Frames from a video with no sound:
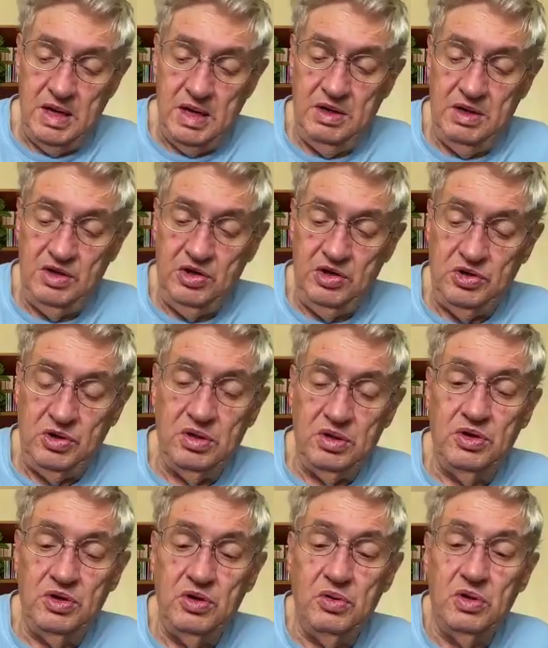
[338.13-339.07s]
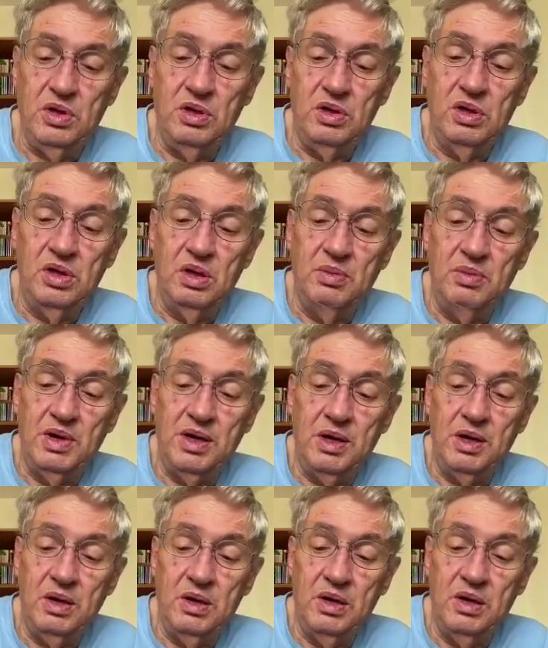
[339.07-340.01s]
And I'm just going to do a little bit
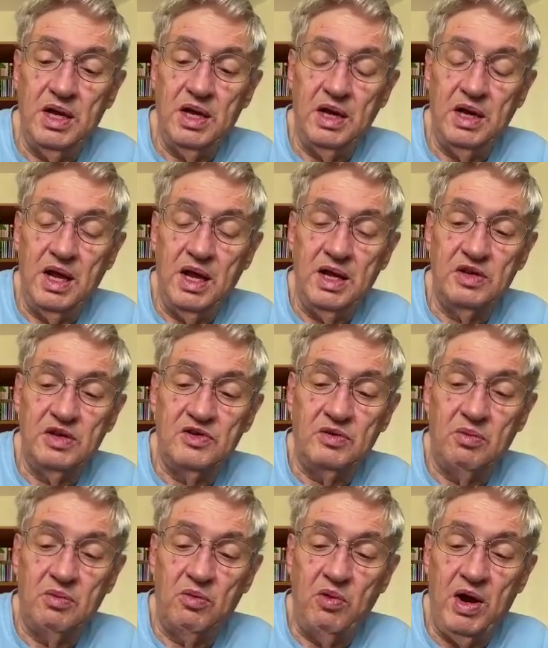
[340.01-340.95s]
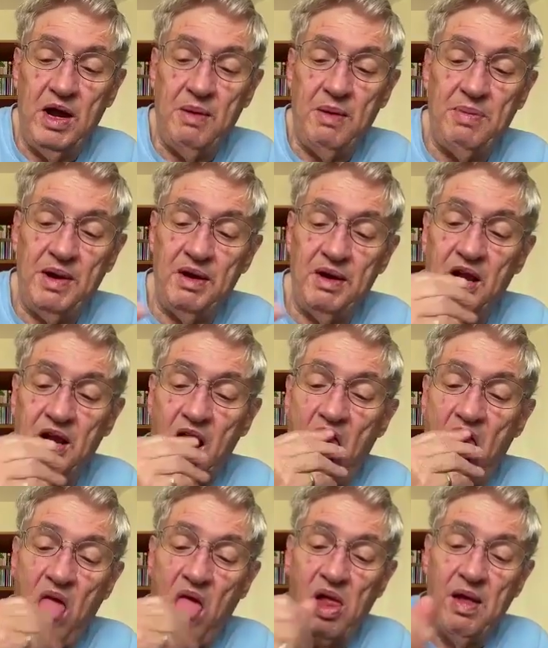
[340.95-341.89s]
here and then get some wrapping done.